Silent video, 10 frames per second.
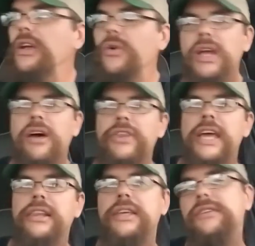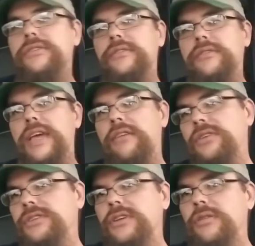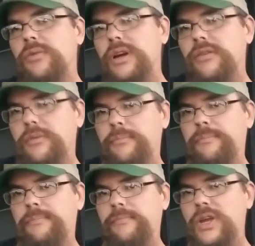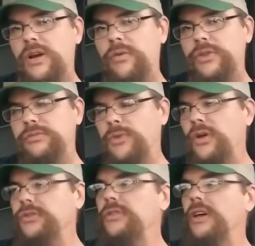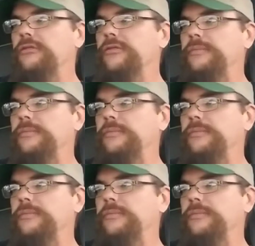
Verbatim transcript: Go down that list, every single one of them, you know, the small stuff.